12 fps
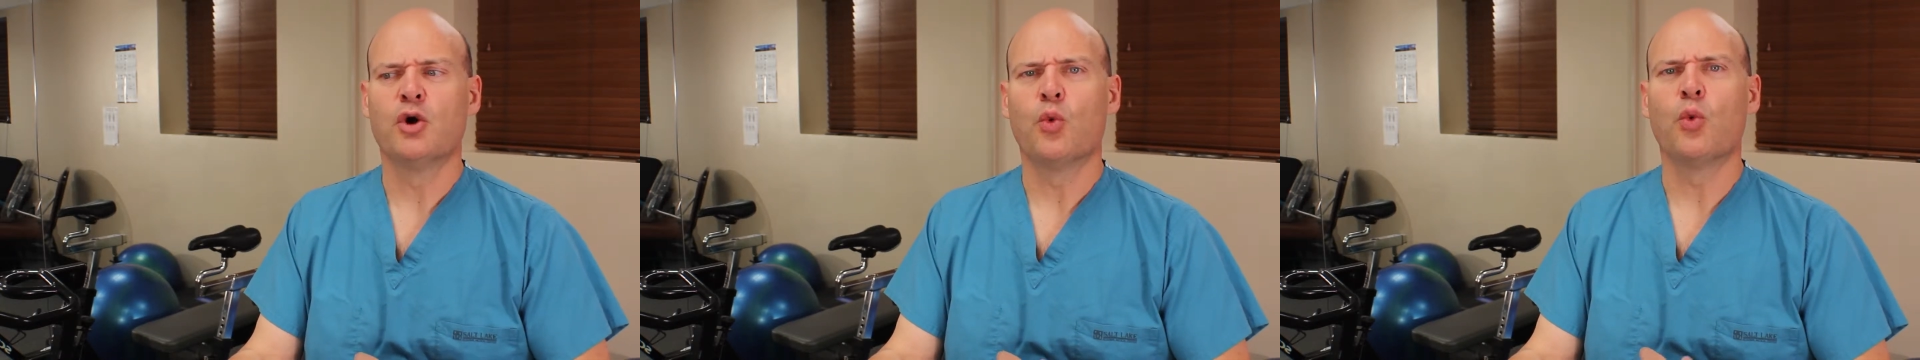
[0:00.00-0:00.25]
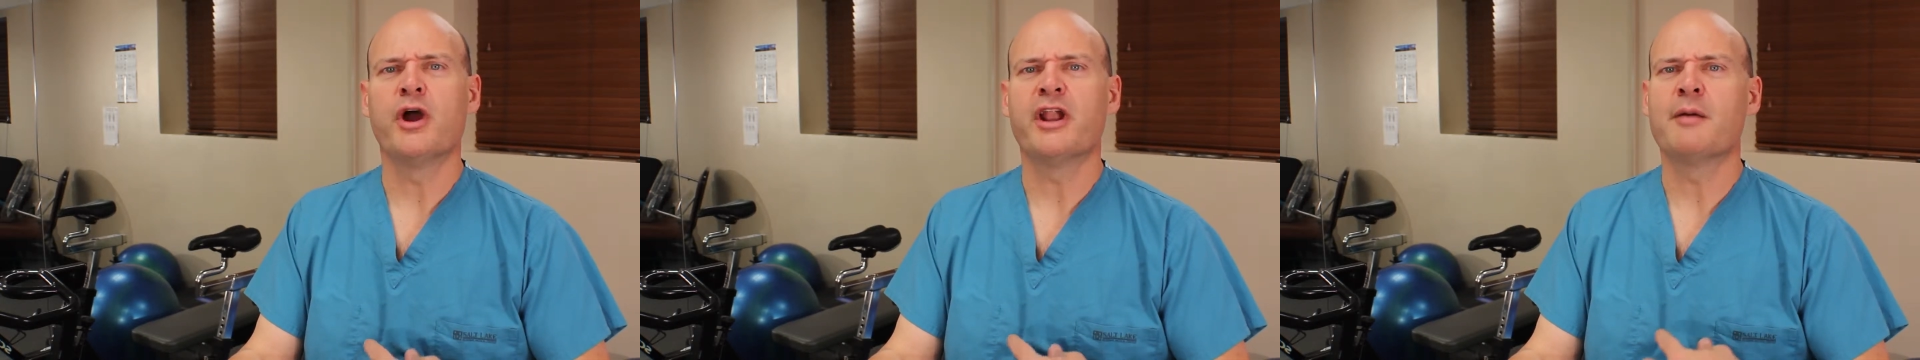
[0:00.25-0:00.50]

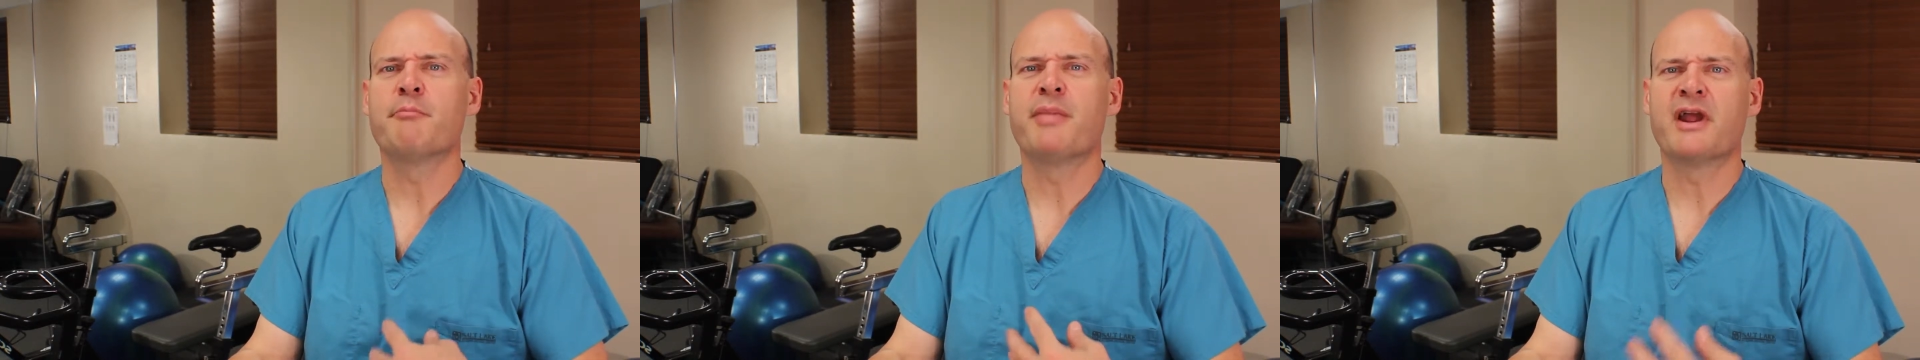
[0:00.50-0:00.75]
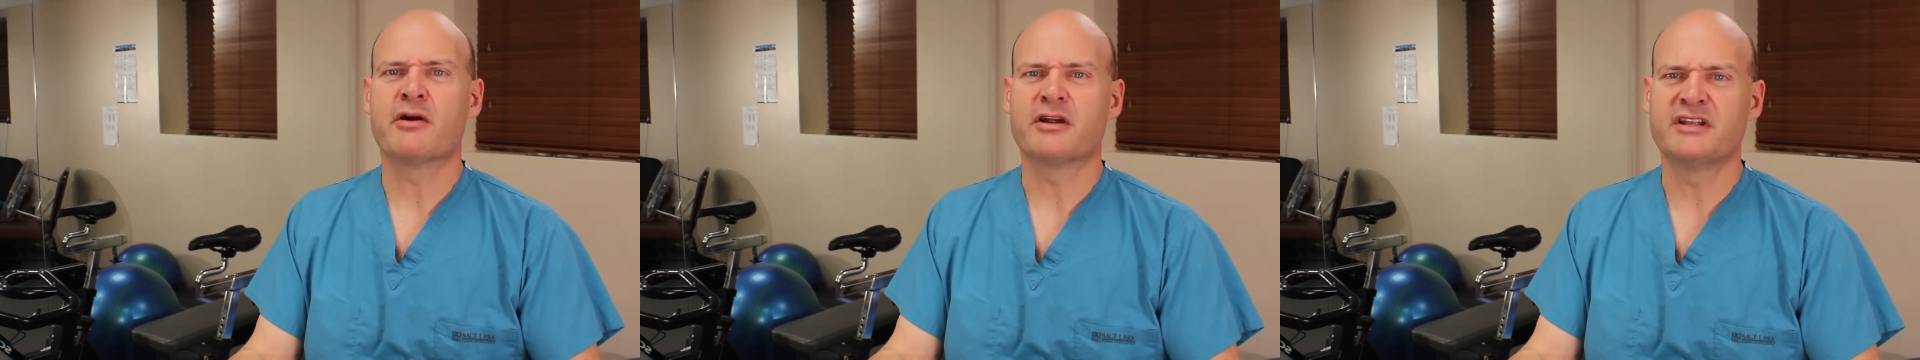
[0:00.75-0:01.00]
when I'm
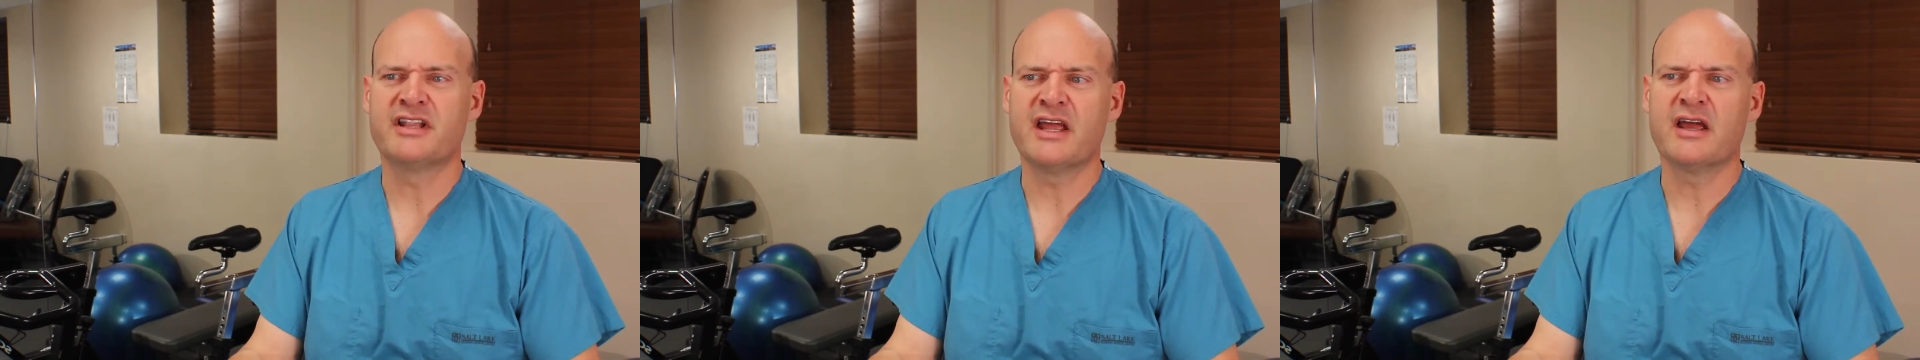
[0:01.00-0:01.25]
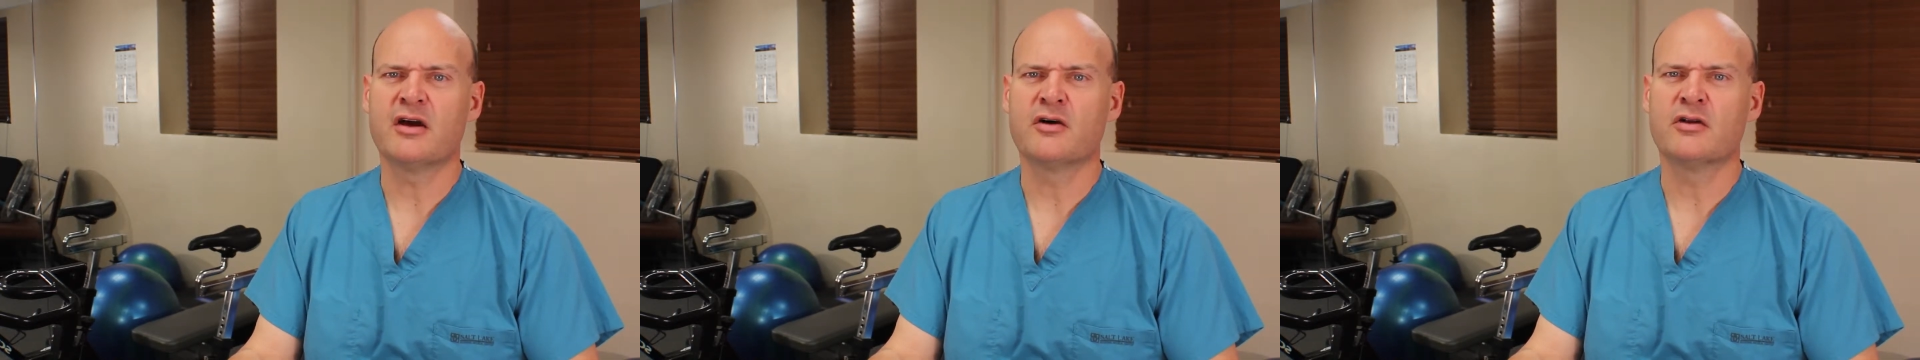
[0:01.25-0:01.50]
bearing
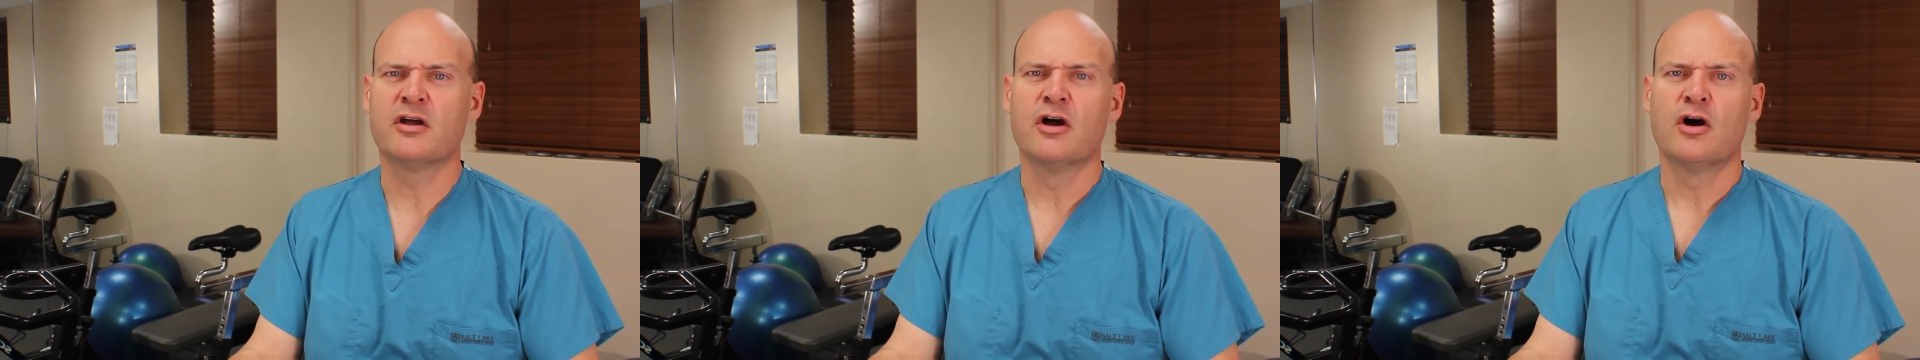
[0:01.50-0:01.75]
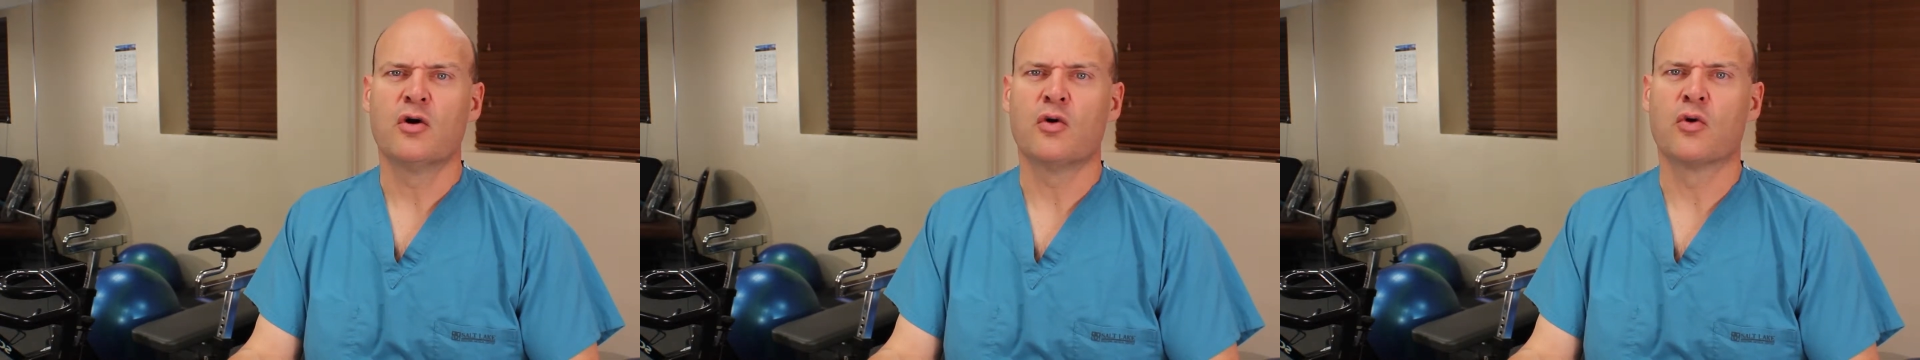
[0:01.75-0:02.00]
down,